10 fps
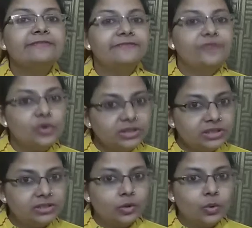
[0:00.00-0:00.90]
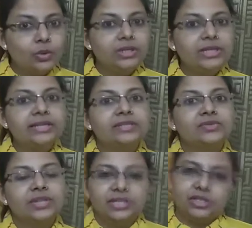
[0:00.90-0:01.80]
My fourth goal
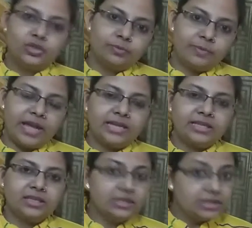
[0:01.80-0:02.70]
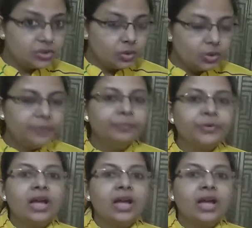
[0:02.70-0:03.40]
is related to my third goal.